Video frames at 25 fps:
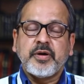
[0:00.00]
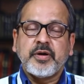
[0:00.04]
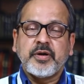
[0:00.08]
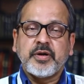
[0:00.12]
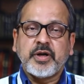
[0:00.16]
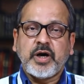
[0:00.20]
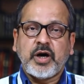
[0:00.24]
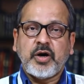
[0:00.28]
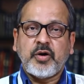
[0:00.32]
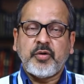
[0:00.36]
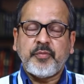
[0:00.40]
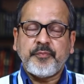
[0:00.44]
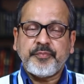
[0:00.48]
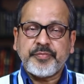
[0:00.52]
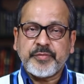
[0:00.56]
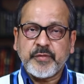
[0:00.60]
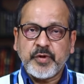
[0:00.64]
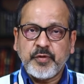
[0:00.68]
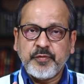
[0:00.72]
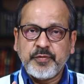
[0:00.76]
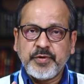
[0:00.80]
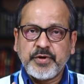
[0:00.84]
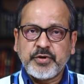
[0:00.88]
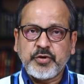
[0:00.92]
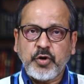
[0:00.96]
Now
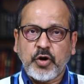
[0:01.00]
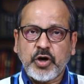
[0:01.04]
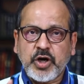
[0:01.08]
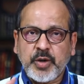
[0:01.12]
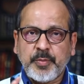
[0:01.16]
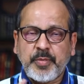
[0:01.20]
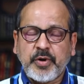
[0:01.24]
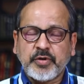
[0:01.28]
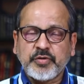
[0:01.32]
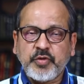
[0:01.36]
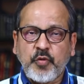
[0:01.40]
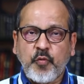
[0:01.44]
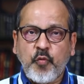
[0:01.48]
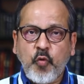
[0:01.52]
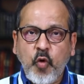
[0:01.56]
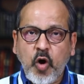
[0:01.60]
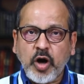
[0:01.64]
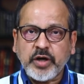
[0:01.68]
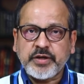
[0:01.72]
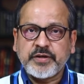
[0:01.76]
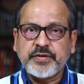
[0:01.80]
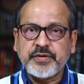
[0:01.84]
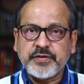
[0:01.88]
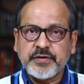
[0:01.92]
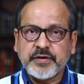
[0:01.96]
we talk about
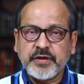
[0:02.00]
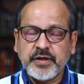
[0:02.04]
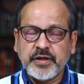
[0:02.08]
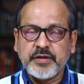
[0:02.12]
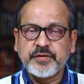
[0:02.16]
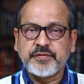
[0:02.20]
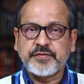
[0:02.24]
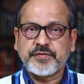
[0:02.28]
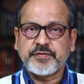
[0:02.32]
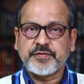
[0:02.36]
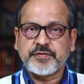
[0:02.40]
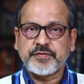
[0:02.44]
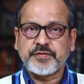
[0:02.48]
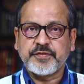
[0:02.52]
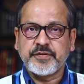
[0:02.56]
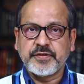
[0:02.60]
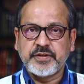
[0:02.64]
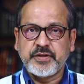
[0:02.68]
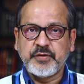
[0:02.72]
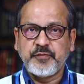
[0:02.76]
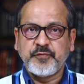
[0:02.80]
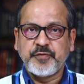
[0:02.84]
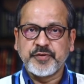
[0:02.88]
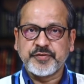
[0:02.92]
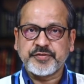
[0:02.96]
what is
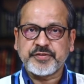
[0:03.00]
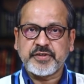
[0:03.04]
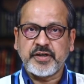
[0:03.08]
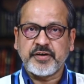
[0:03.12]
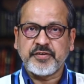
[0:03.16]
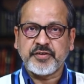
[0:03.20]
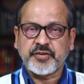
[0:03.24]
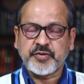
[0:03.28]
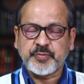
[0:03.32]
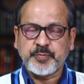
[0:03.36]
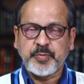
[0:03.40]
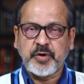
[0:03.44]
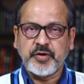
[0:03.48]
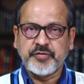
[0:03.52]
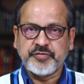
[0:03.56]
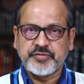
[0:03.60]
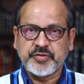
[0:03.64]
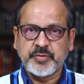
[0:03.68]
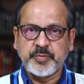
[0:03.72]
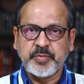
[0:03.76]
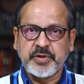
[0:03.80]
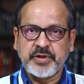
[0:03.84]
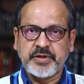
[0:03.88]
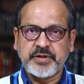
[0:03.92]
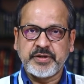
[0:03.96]
the fiscal
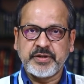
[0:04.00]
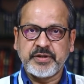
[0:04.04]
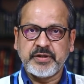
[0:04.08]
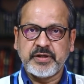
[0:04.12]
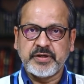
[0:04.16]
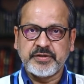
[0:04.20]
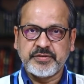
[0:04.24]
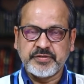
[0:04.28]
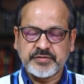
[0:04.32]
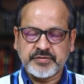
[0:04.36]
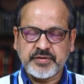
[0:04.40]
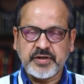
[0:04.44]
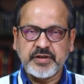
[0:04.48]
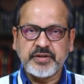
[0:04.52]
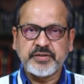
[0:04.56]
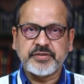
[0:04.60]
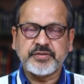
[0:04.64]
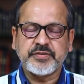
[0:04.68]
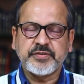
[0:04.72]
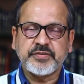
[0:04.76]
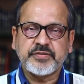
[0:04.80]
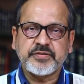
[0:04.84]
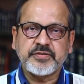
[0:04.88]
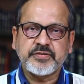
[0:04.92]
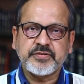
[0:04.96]
responsibility
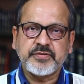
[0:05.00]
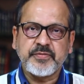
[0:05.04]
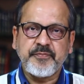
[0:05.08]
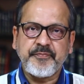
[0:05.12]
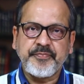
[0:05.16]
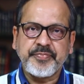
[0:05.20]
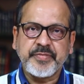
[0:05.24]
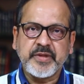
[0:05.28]
legislations.